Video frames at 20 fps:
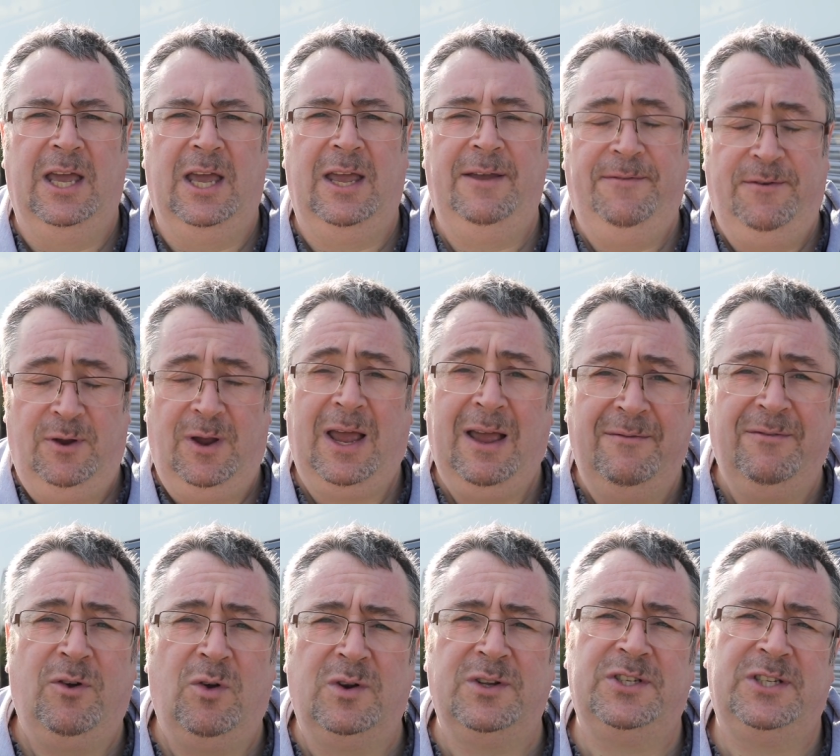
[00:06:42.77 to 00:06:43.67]
If you
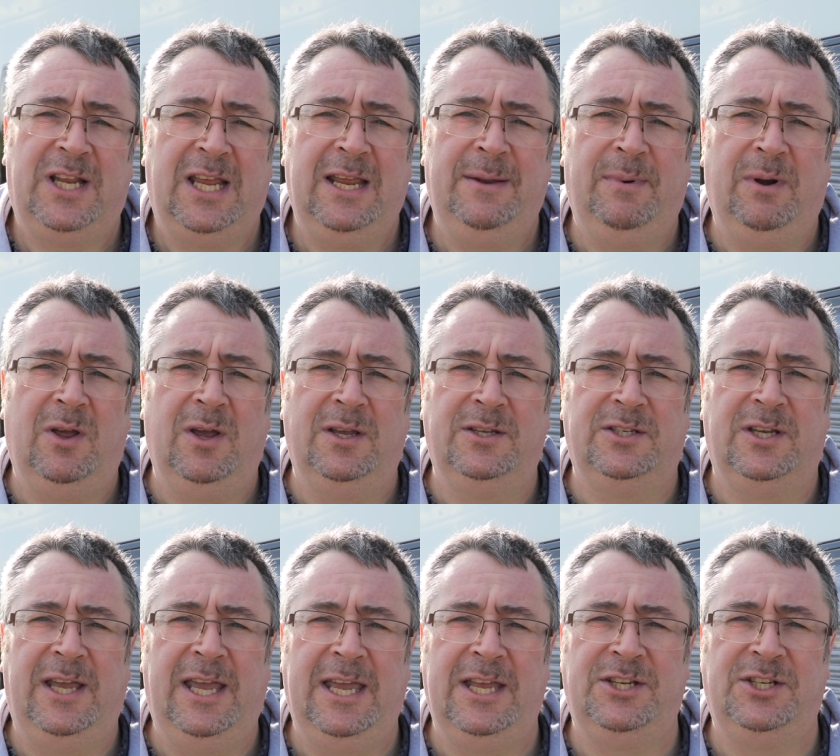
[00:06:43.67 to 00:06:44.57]
have got
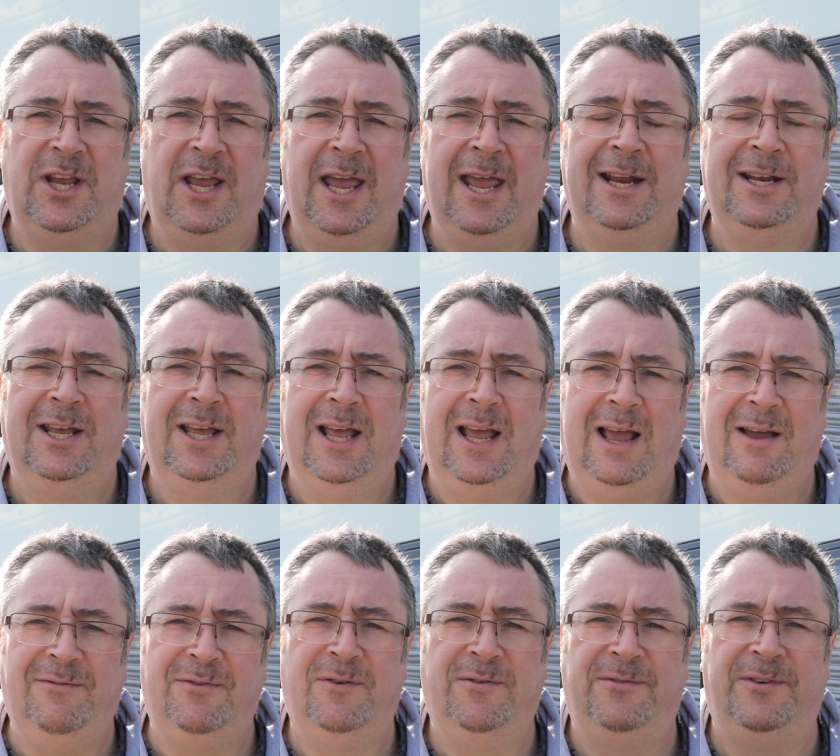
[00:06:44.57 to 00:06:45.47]
stabiliser, hitch head,
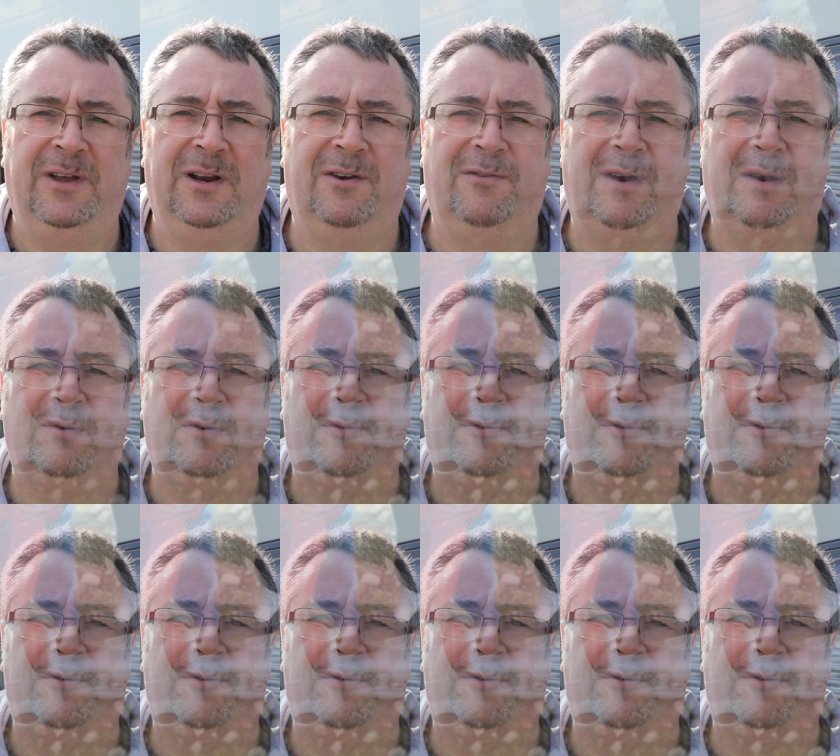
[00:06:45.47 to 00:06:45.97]
have a feel around